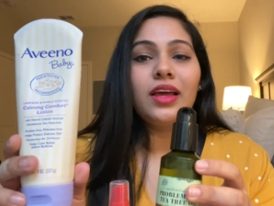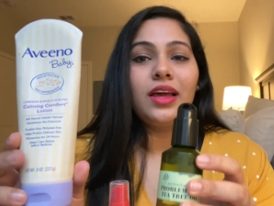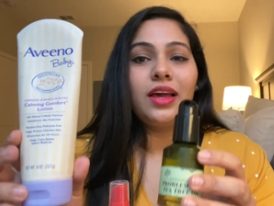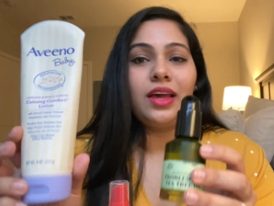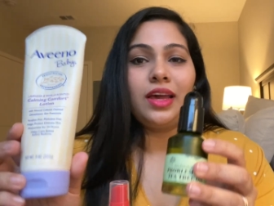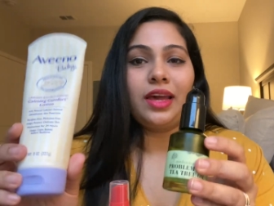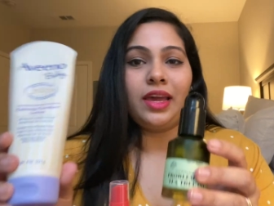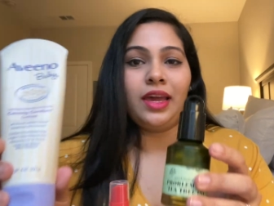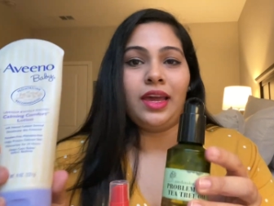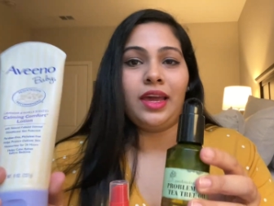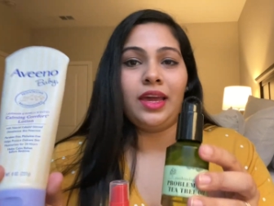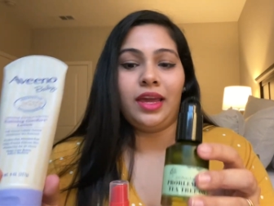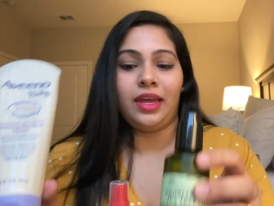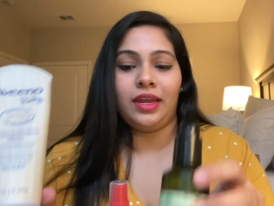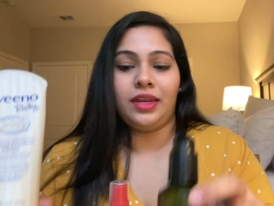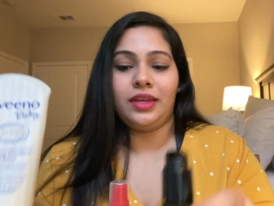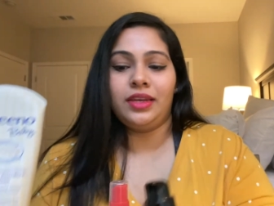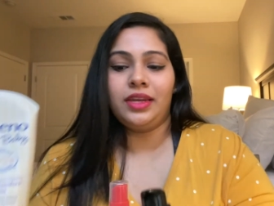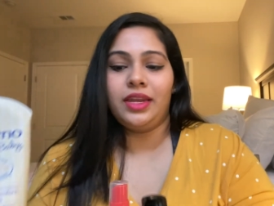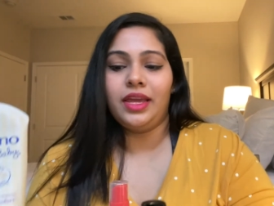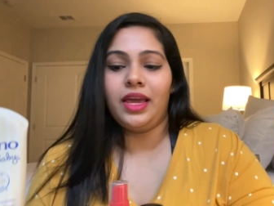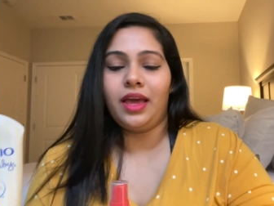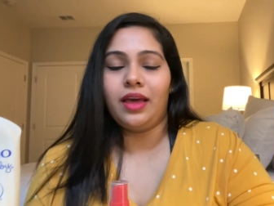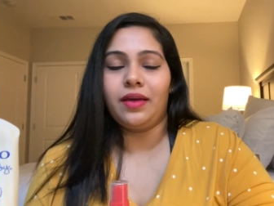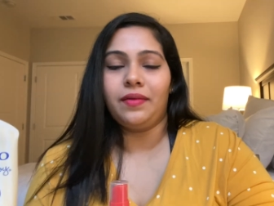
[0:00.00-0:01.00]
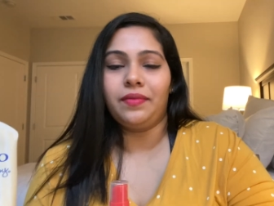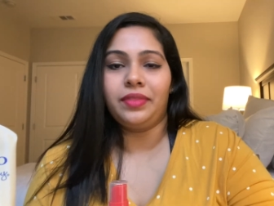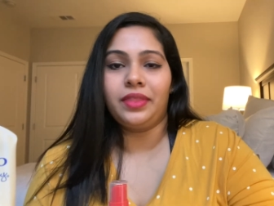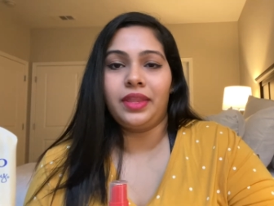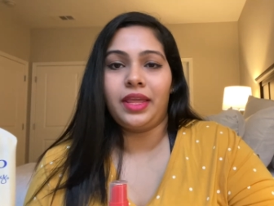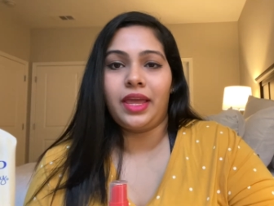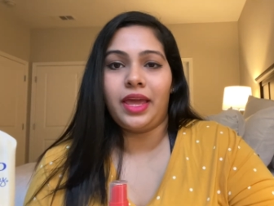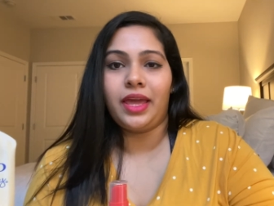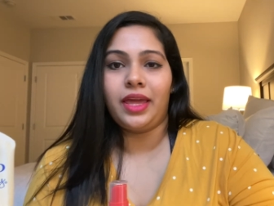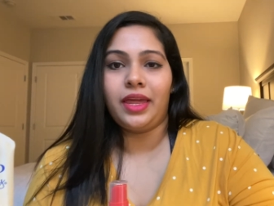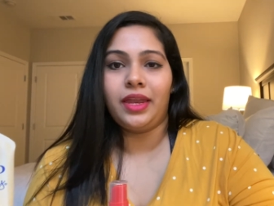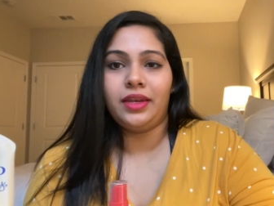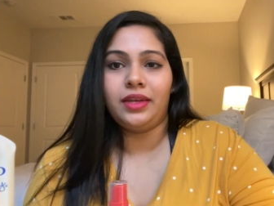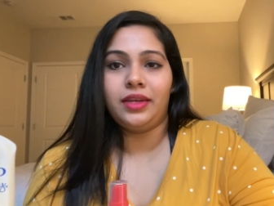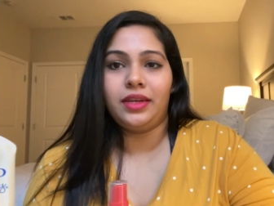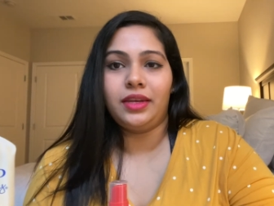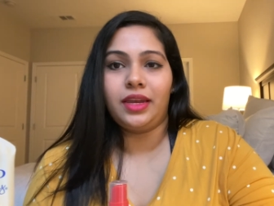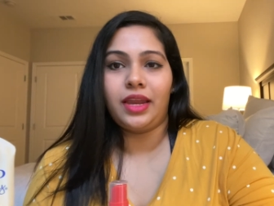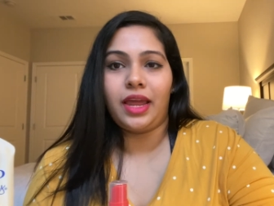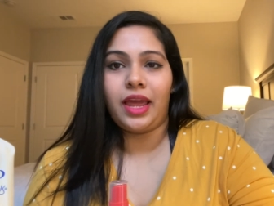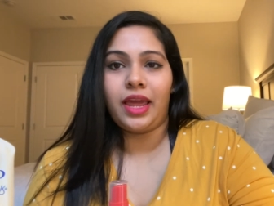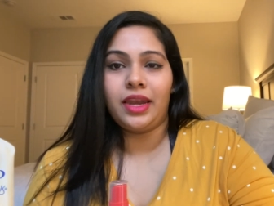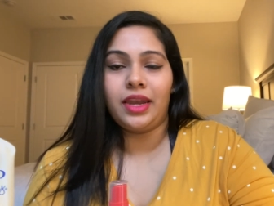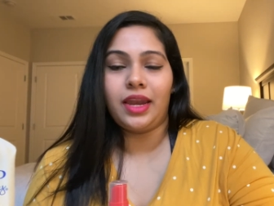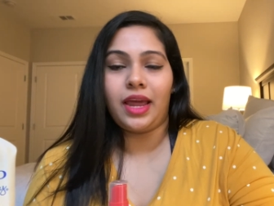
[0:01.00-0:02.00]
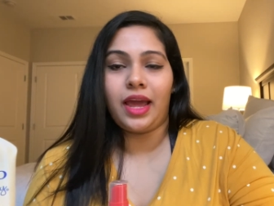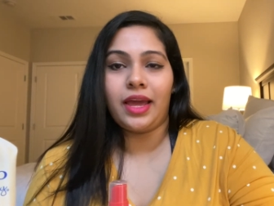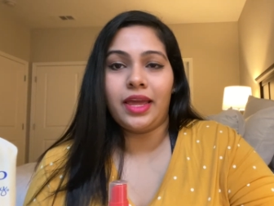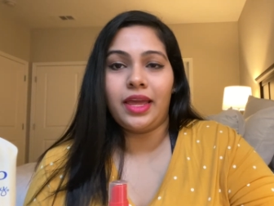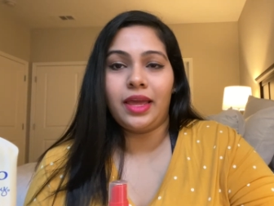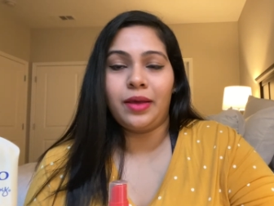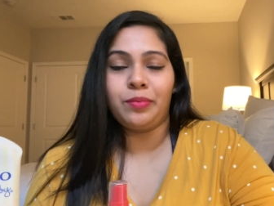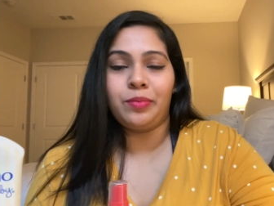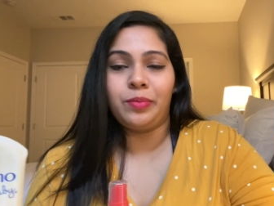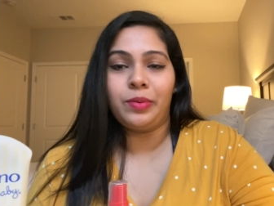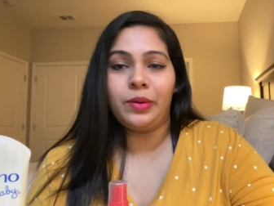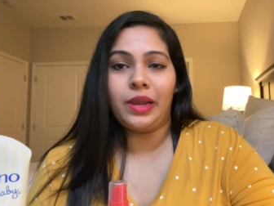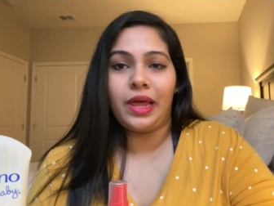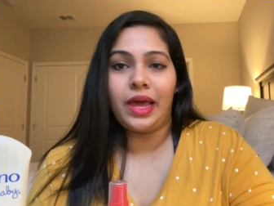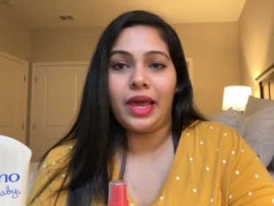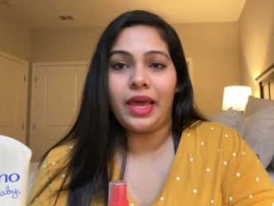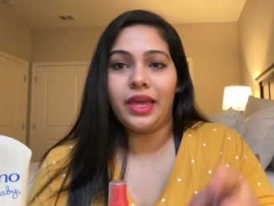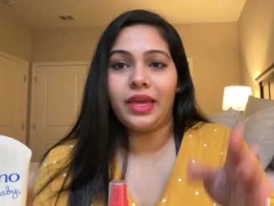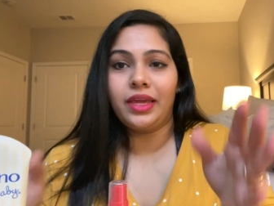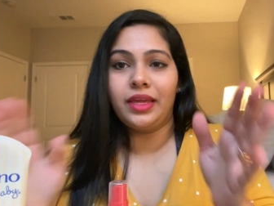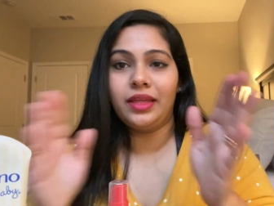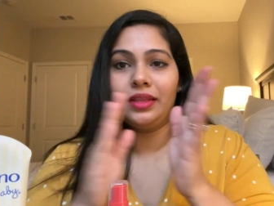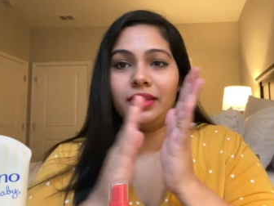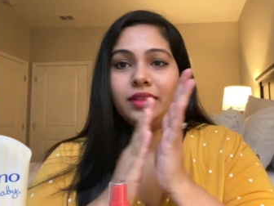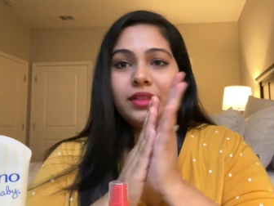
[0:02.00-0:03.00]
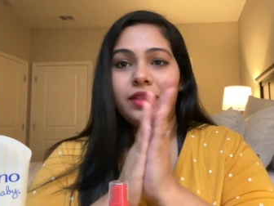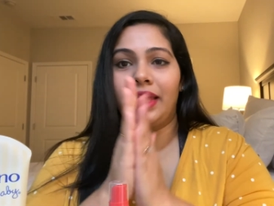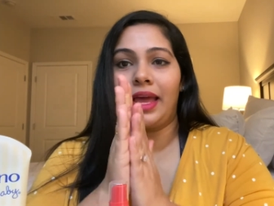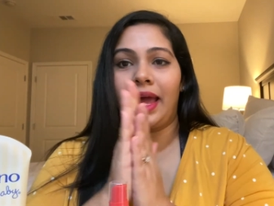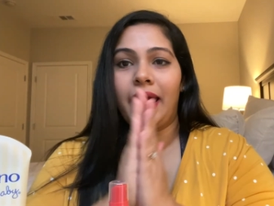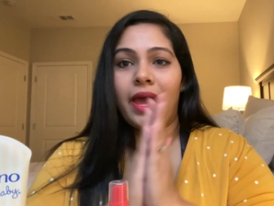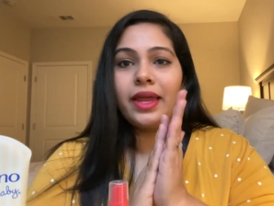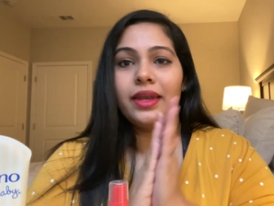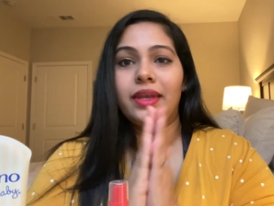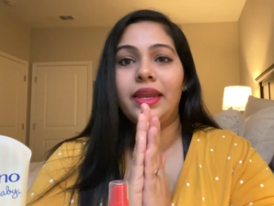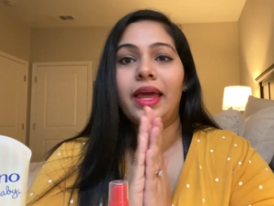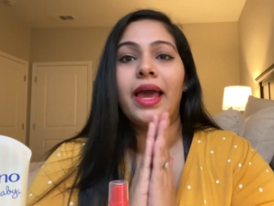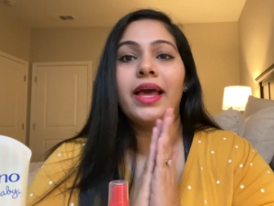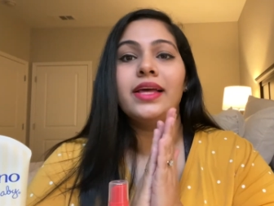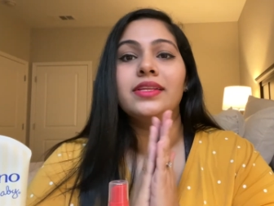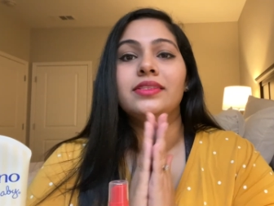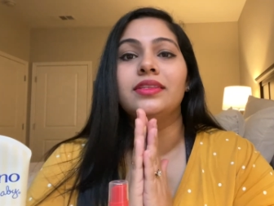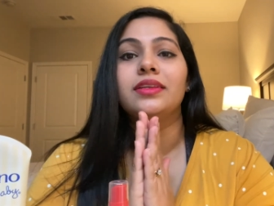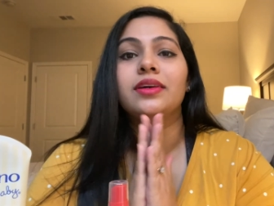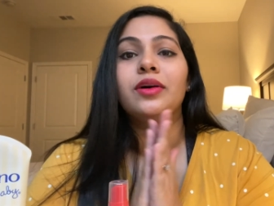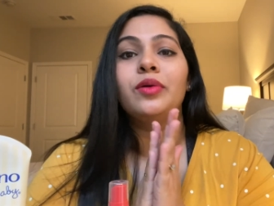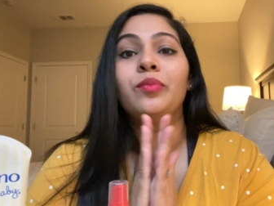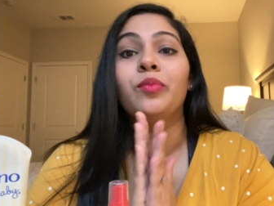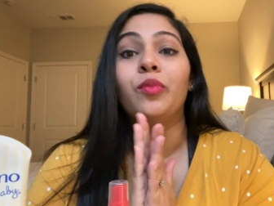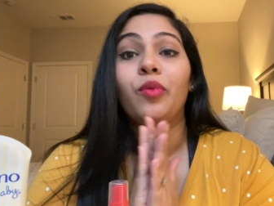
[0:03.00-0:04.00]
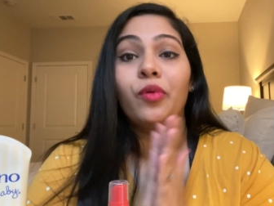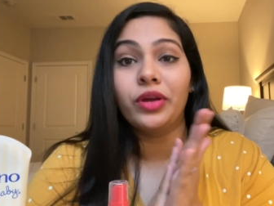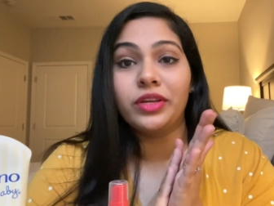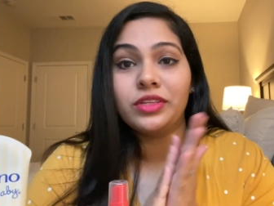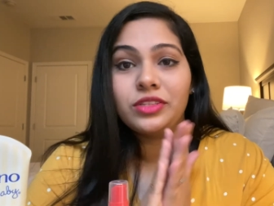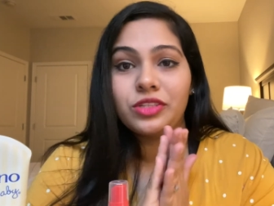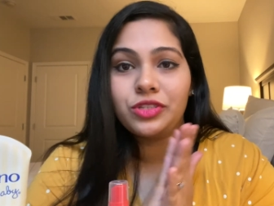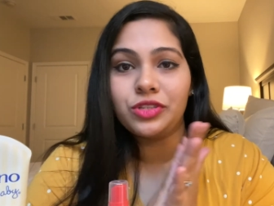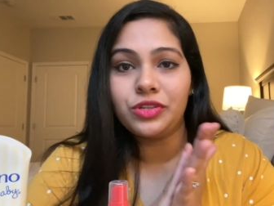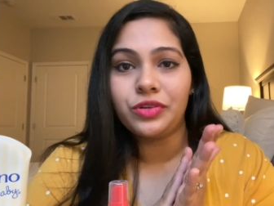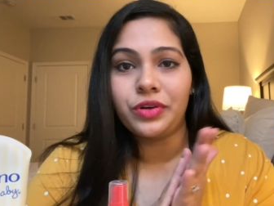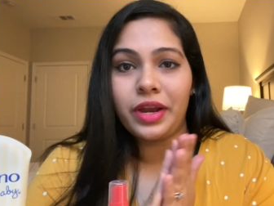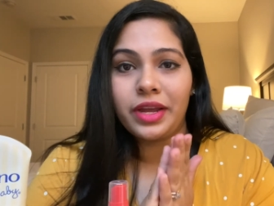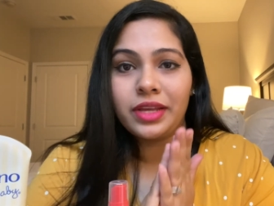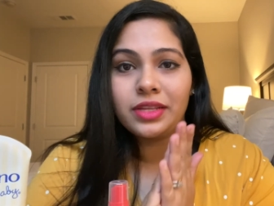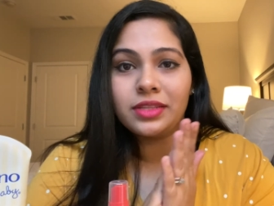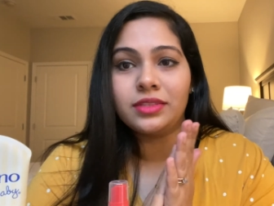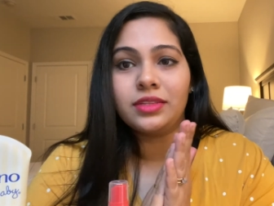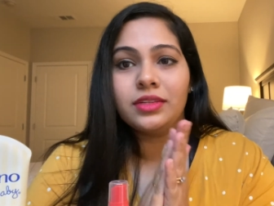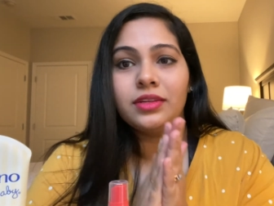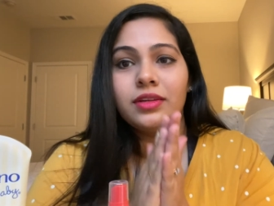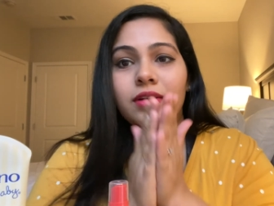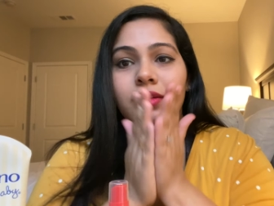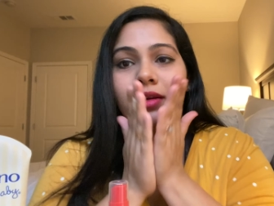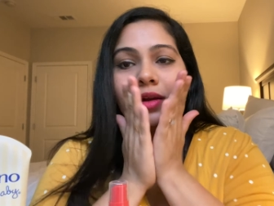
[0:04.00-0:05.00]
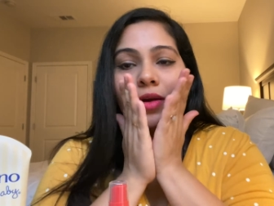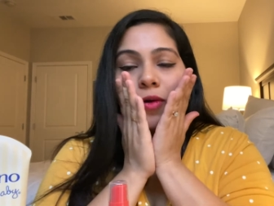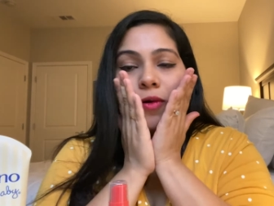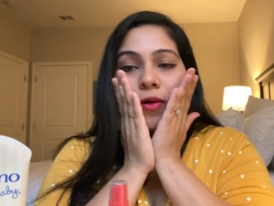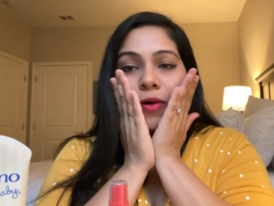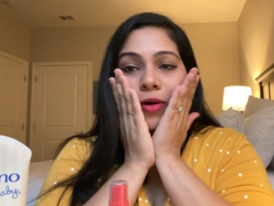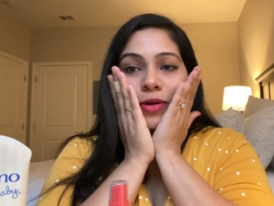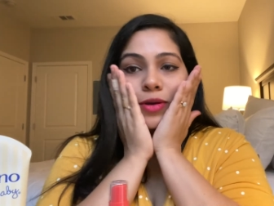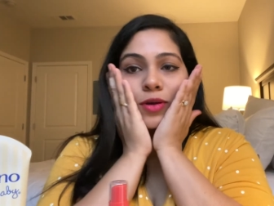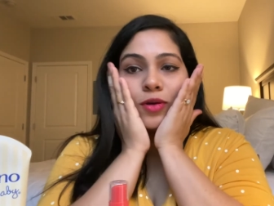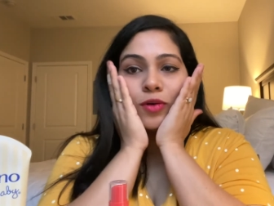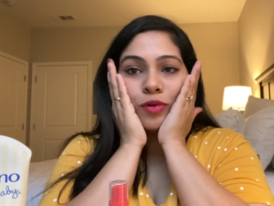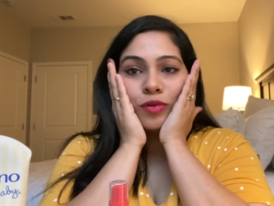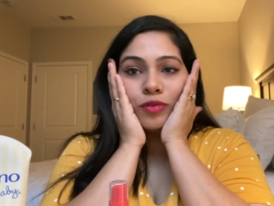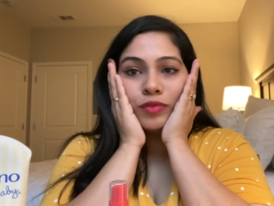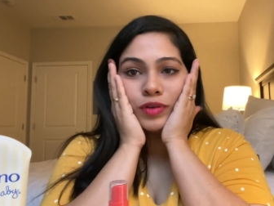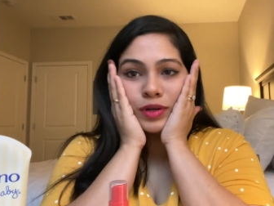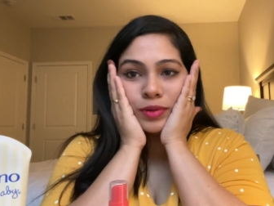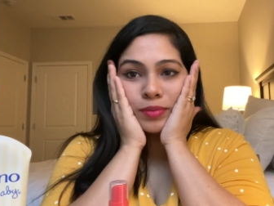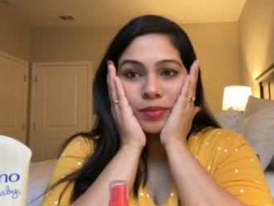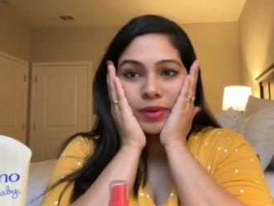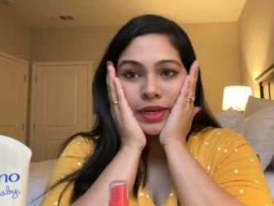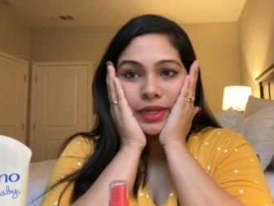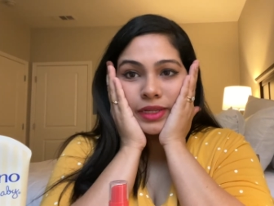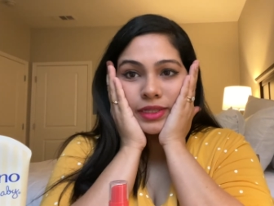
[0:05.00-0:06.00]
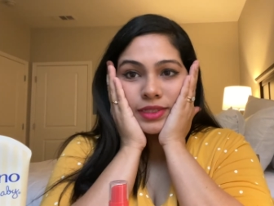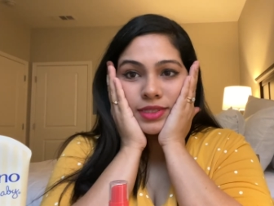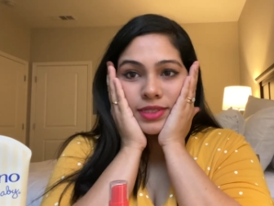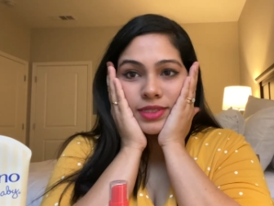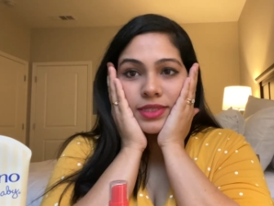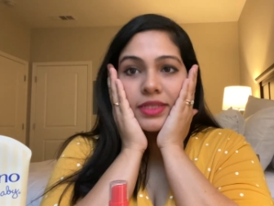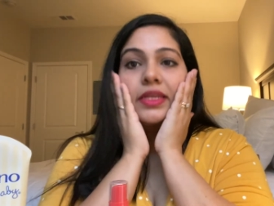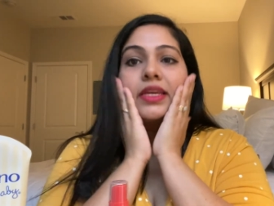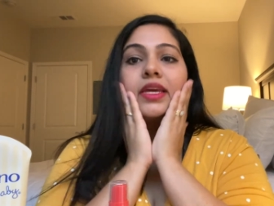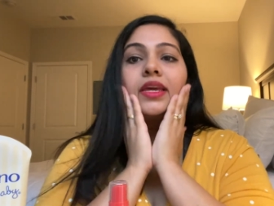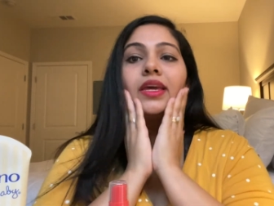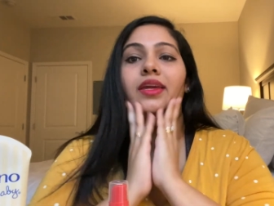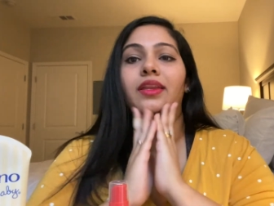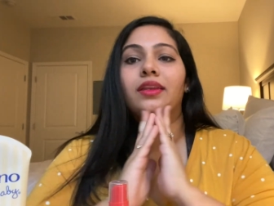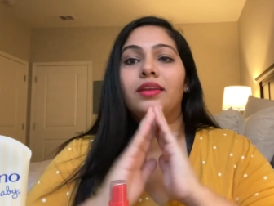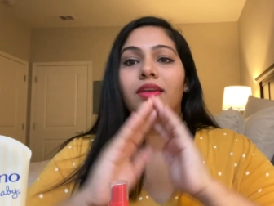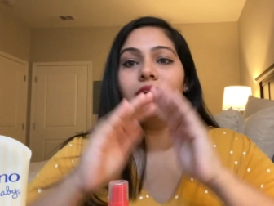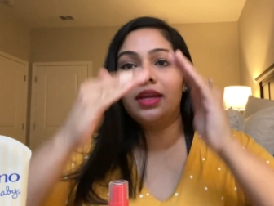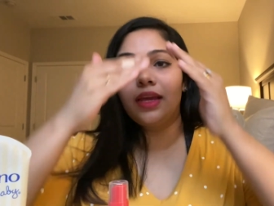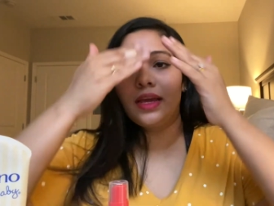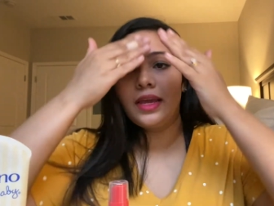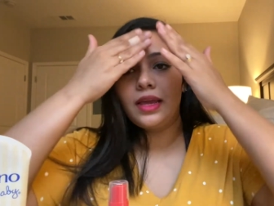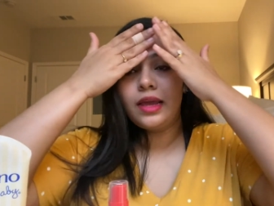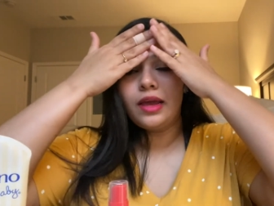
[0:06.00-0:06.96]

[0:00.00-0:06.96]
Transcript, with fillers: And yeah, and I apply that as a moisturizer all over my skin,